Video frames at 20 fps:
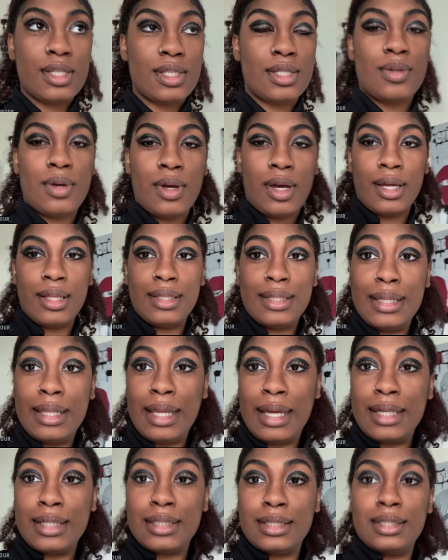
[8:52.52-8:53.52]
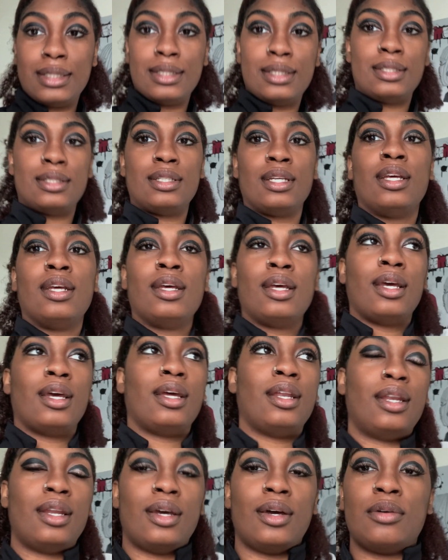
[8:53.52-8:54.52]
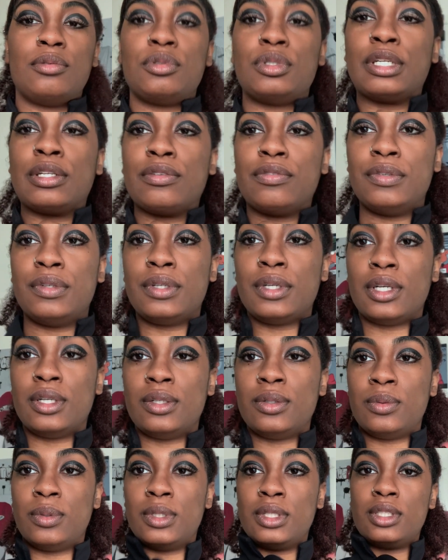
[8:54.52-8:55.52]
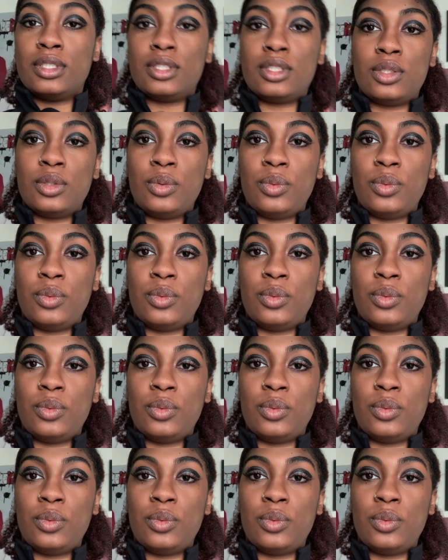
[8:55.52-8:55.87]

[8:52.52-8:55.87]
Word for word: So I had the lashes and now I'm trying to figure out what to